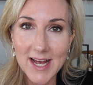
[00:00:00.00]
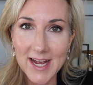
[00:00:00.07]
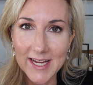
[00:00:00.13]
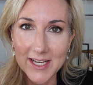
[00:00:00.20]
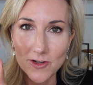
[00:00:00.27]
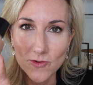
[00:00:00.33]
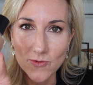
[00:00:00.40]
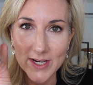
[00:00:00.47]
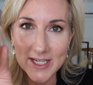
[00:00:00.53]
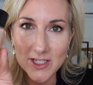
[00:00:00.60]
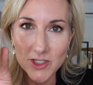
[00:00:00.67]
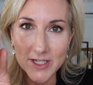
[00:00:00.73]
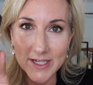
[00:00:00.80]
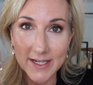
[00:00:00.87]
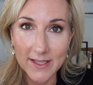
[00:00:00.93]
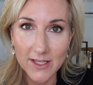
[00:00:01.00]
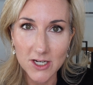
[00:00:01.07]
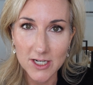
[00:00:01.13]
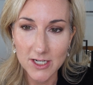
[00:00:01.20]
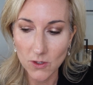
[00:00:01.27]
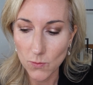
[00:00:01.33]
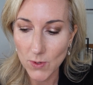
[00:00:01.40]
Hydration and
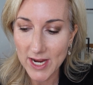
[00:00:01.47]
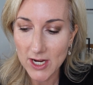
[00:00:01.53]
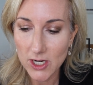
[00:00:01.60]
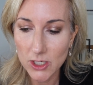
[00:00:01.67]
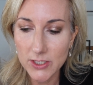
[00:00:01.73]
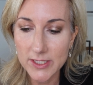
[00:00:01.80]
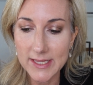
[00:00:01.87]
Long Wear.